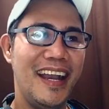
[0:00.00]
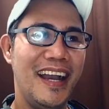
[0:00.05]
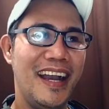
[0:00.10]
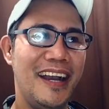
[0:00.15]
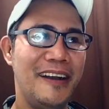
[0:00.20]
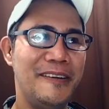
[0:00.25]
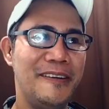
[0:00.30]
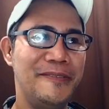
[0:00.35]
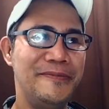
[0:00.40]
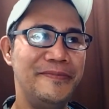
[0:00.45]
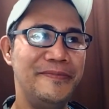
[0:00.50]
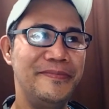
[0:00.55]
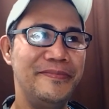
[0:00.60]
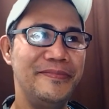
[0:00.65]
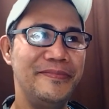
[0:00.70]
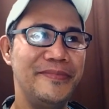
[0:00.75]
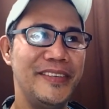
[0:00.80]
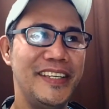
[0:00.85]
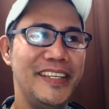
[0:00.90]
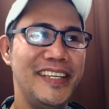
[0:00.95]

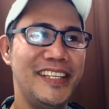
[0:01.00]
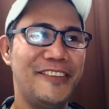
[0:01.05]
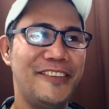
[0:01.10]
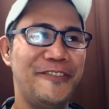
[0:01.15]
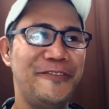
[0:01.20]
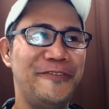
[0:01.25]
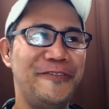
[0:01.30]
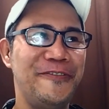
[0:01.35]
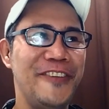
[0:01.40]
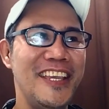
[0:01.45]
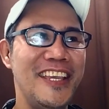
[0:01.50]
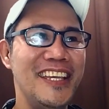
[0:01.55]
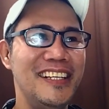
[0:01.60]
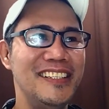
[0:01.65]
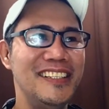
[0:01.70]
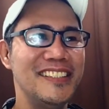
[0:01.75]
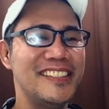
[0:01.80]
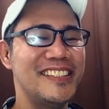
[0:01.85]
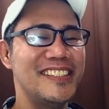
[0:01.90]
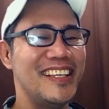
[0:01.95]
It
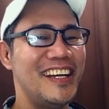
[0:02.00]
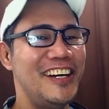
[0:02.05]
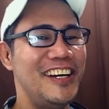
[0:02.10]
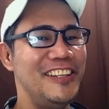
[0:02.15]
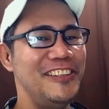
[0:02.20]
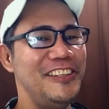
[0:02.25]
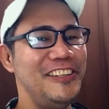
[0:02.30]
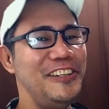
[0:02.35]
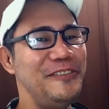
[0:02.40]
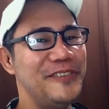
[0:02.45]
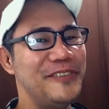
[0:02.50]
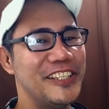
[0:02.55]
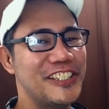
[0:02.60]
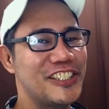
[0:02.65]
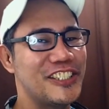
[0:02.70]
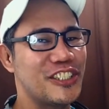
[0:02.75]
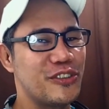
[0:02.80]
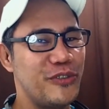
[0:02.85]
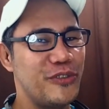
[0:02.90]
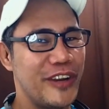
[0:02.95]
feels a little bit
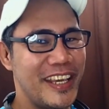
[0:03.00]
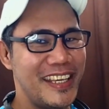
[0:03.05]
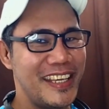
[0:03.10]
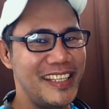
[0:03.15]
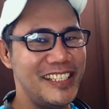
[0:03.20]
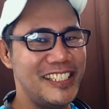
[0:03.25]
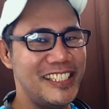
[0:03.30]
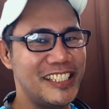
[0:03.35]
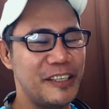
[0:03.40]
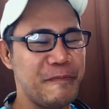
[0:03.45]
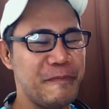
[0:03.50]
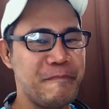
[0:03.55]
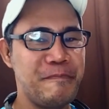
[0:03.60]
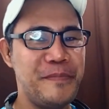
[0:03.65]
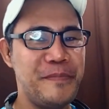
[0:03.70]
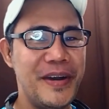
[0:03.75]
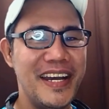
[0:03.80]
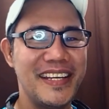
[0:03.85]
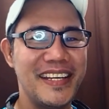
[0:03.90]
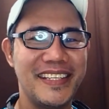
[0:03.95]
strange,
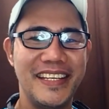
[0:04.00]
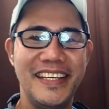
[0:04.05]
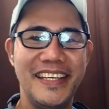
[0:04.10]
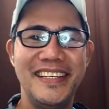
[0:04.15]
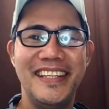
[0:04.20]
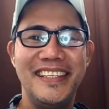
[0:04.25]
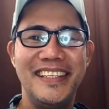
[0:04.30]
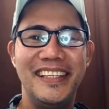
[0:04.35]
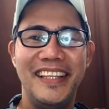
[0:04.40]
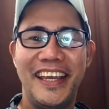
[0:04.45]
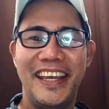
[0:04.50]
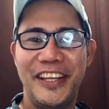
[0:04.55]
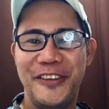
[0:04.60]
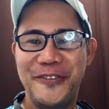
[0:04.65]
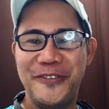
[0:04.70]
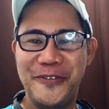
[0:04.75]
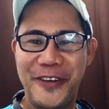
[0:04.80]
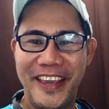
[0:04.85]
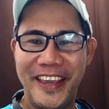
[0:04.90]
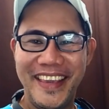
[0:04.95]
but in a
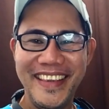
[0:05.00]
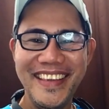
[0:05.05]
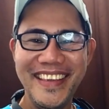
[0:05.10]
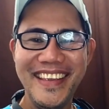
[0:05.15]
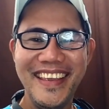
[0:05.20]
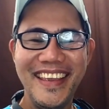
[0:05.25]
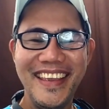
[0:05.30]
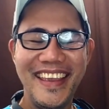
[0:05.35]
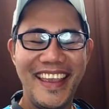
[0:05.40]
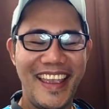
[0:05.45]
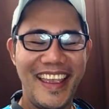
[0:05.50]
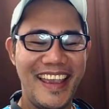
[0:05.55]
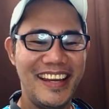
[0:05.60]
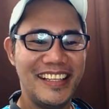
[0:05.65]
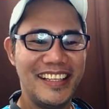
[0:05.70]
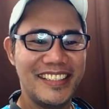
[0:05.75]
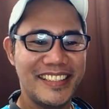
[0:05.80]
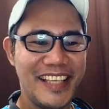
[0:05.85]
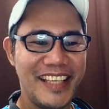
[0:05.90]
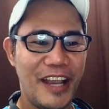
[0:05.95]
delighting way, and
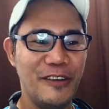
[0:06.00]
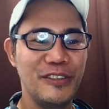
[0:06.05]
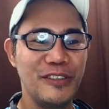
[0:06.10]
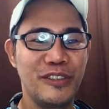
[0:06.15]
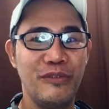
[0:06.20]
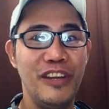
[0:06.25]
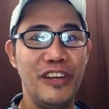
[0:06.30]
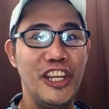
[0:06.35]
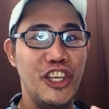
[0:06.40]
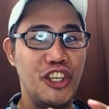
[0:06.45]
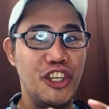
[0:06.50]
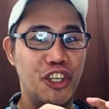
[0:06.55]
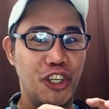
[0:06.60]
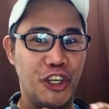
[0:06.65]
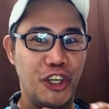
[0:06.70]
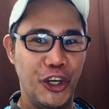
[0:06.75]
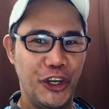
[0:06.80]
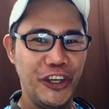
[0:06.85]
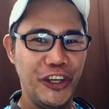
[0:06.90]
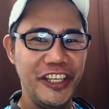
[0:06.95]
it sounds really
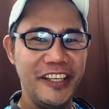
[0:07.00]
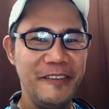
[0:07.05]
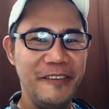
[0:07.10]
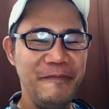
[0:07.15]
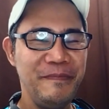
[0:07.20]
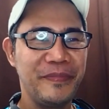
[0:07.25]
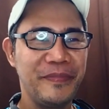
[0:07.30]
good.